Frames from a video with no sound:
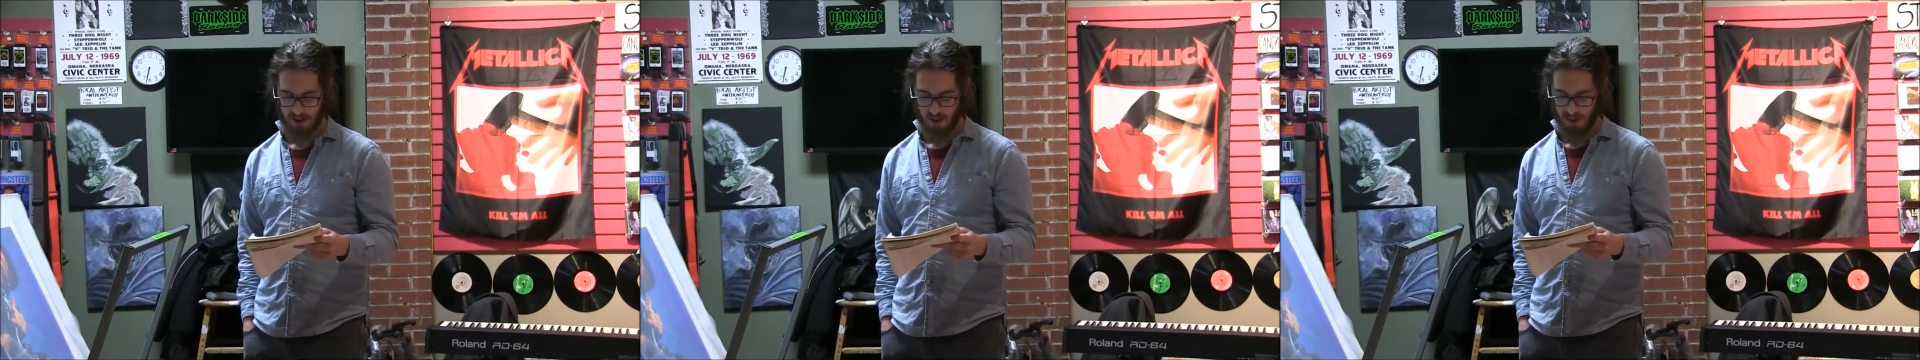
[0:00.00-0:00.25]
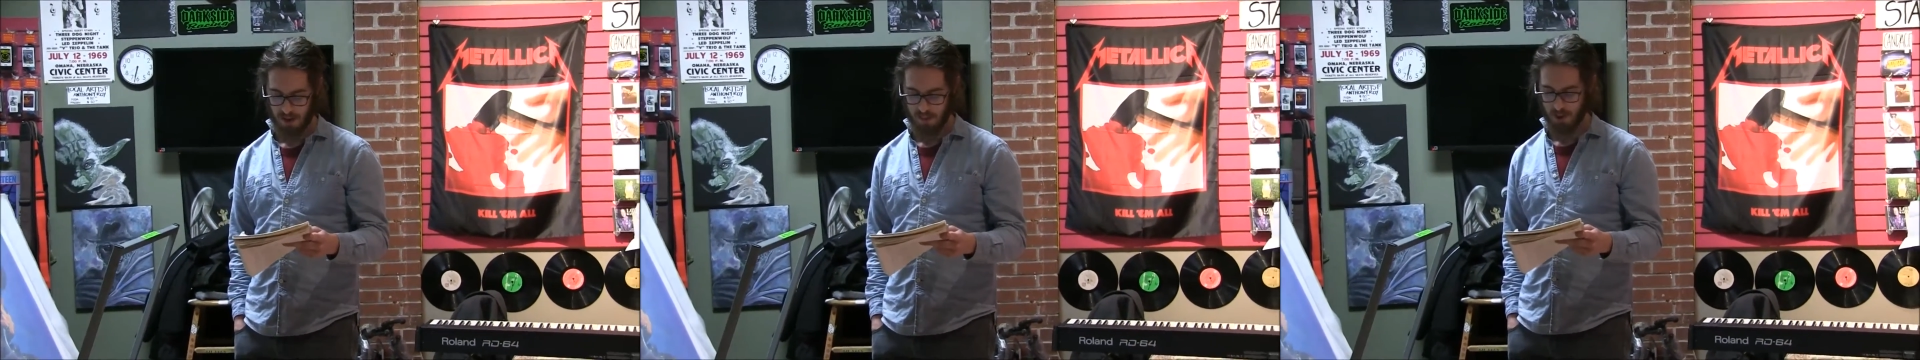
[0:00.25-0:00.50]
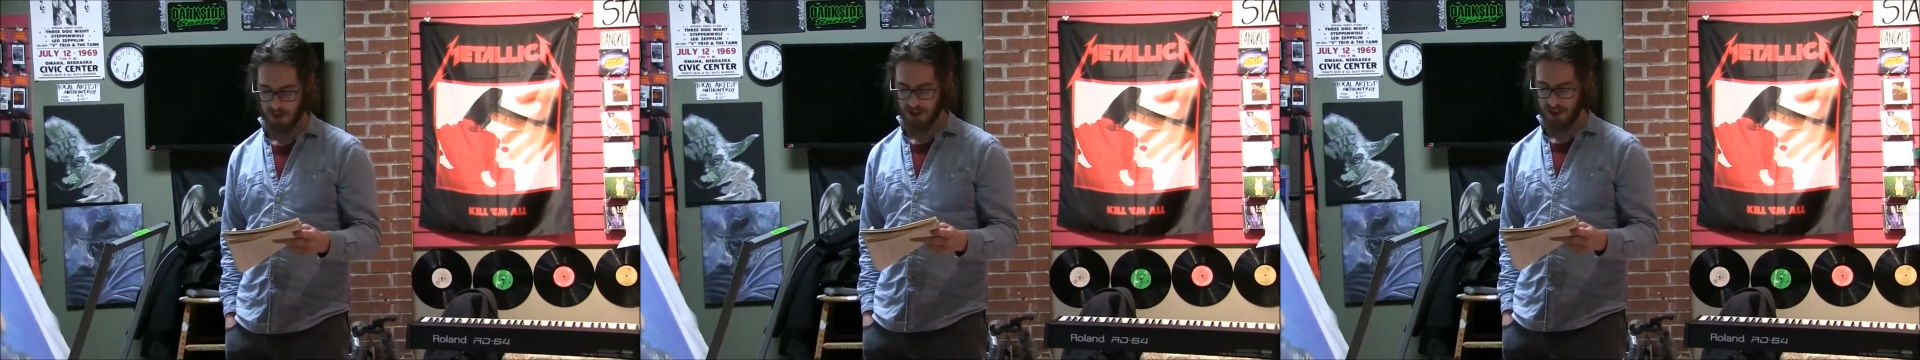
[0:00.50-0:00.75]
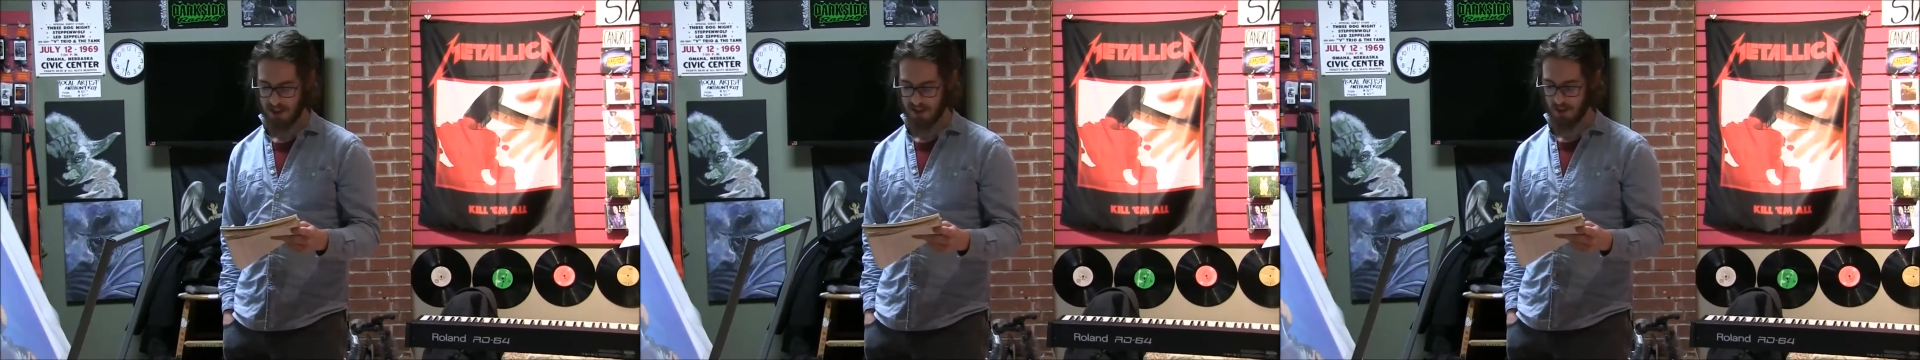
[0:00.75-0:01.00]
with a push
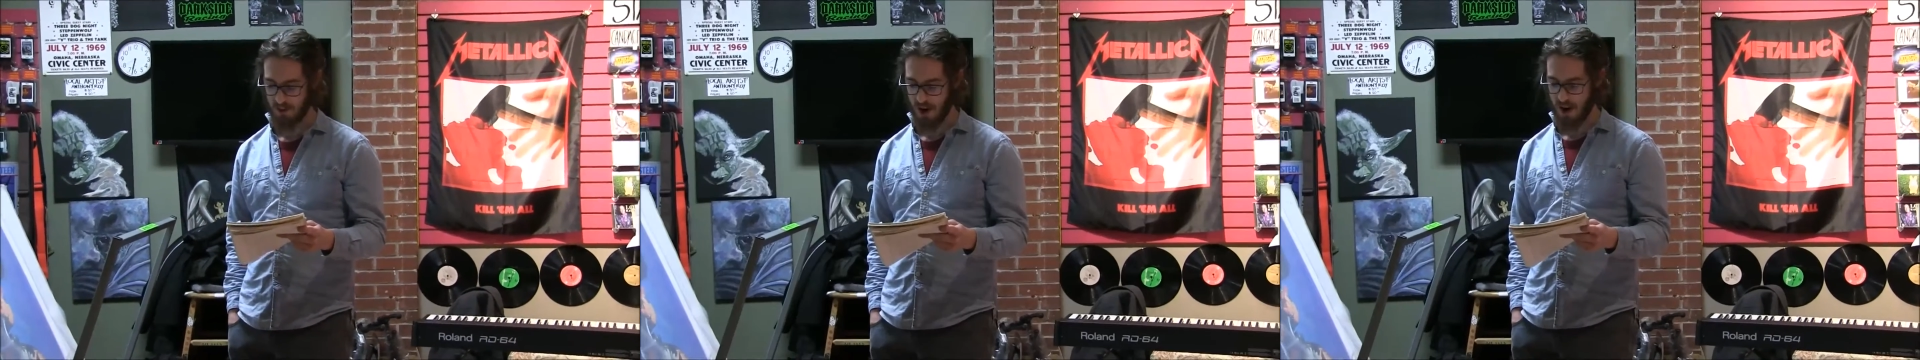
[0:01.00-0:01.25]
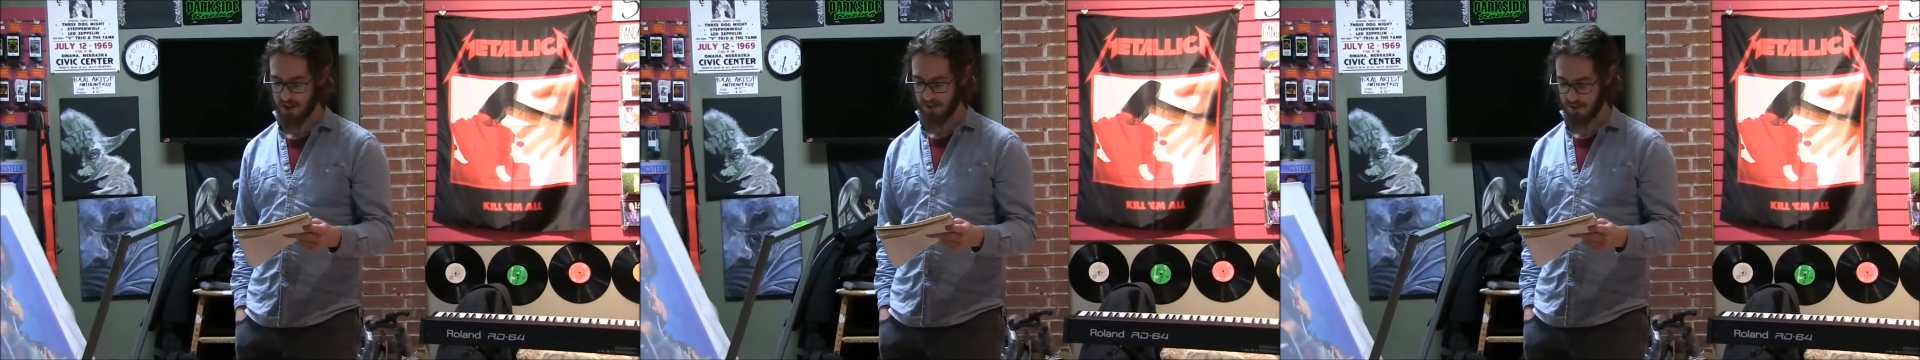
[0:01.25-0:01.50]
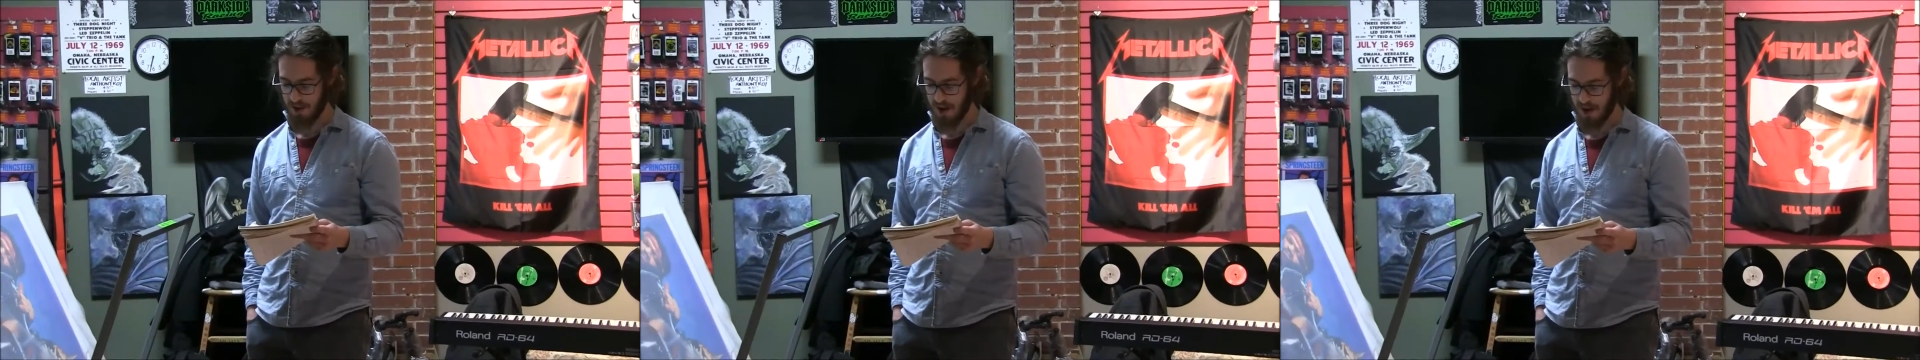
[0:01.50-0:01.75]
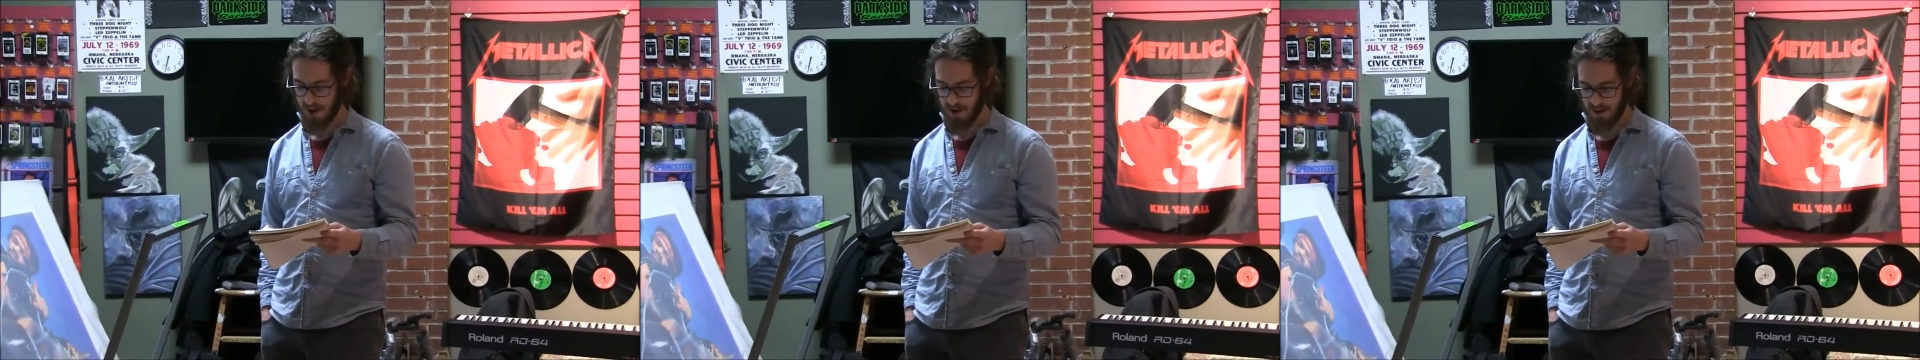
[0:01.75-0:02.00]
against the rock of
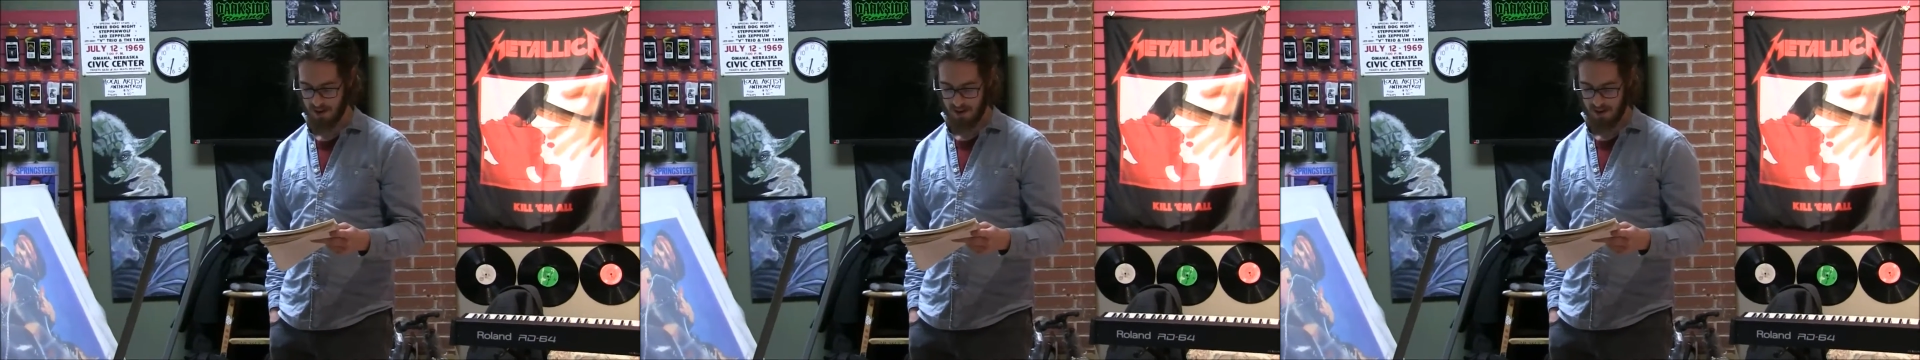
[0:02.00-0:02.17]
God.